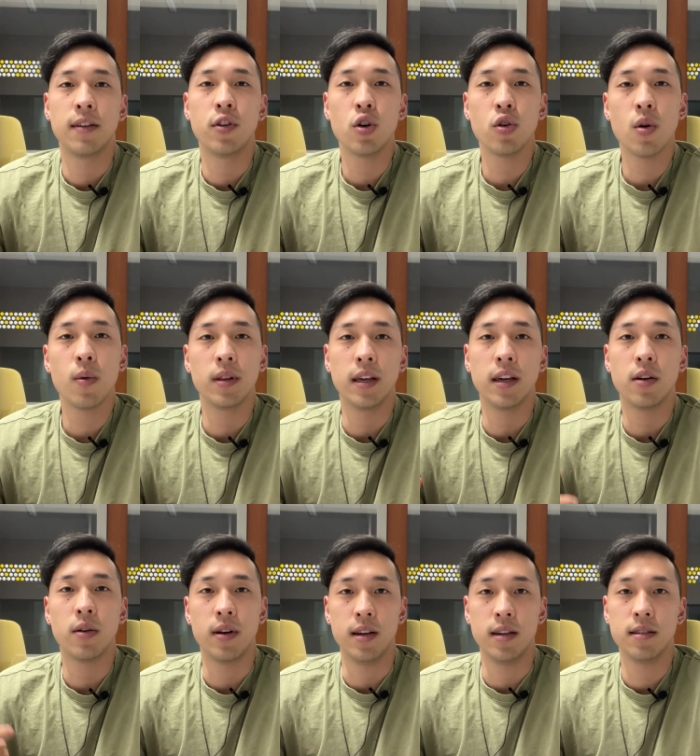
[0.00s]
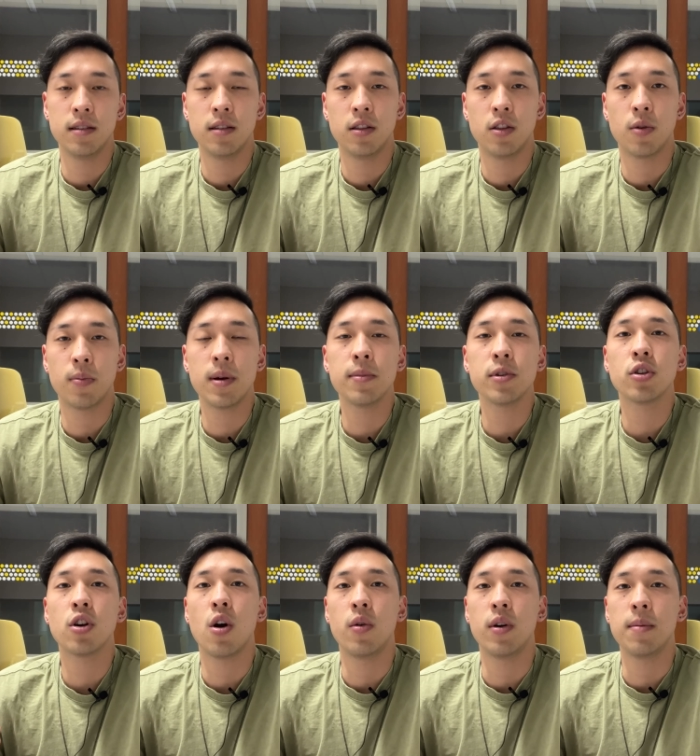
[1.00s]
you don't know what LeetCode is, they're pretty much
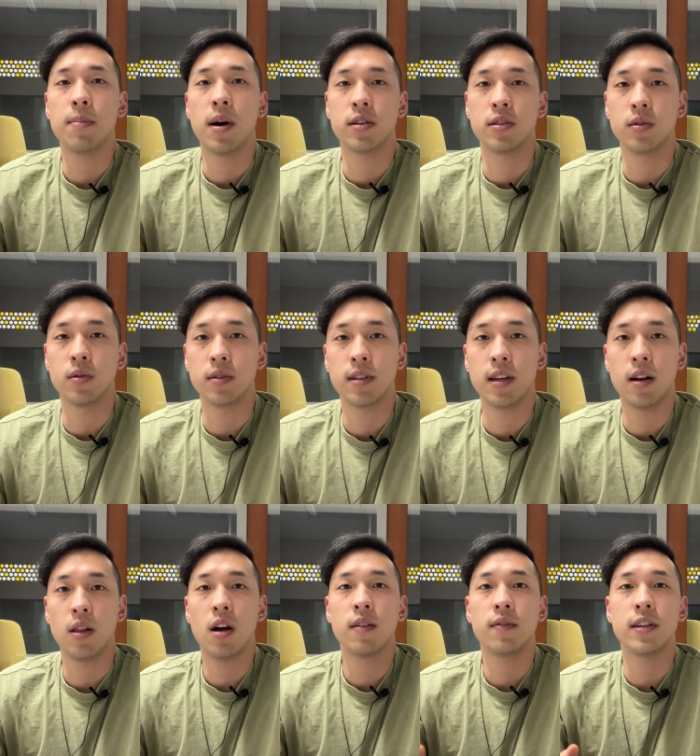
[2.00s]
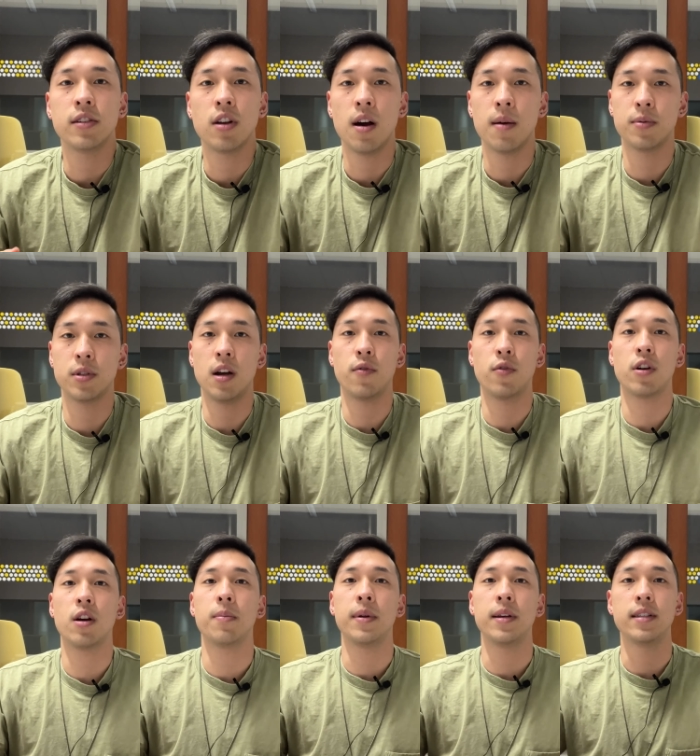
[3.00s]
coding puzzles that a lot of these top software
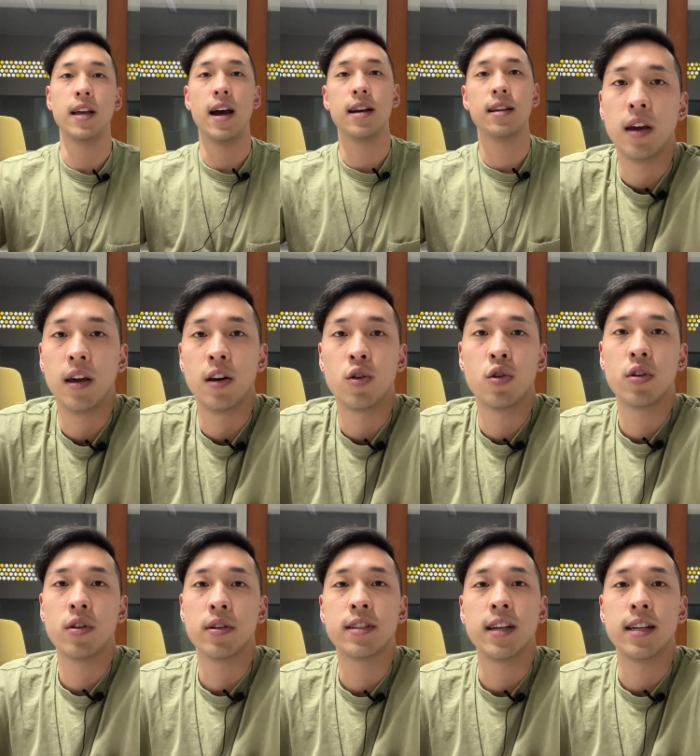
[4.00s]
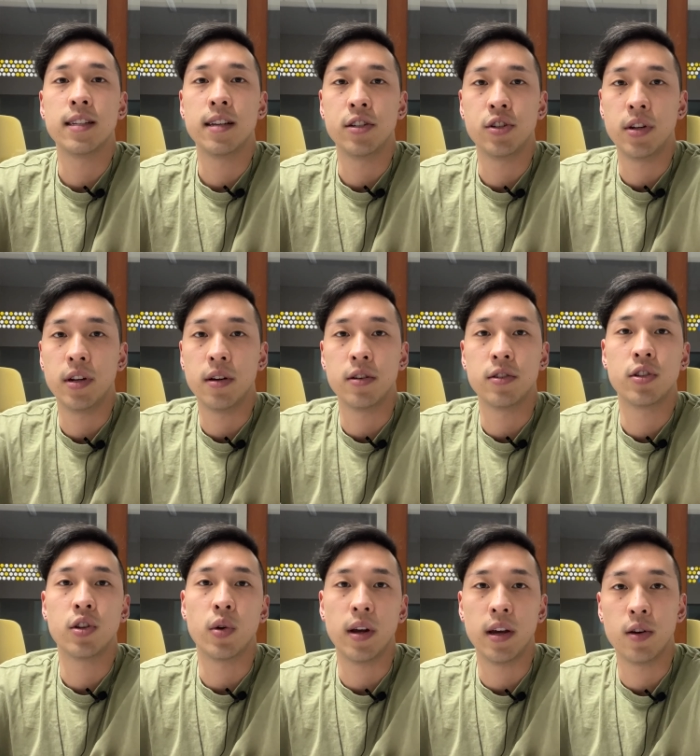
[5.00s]
companies ask in order to assess engineers
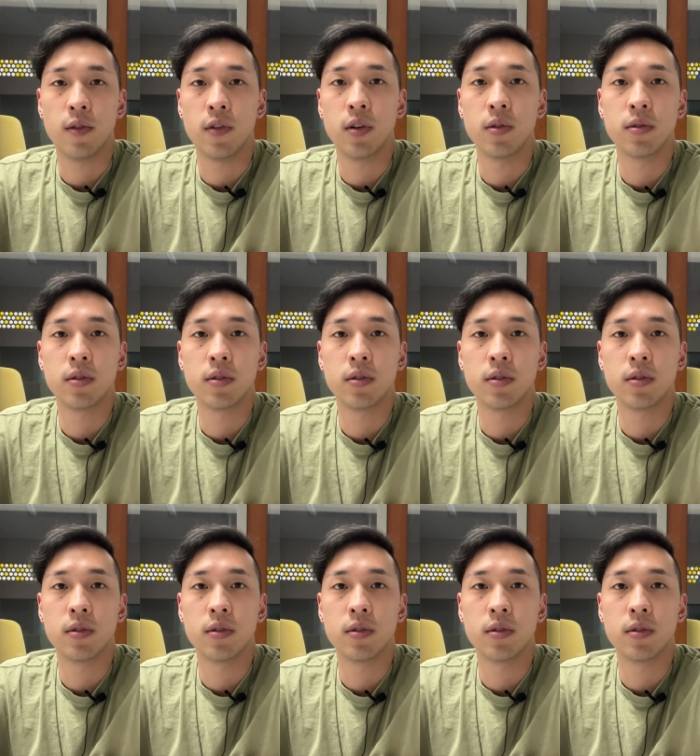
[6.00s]
during interviews.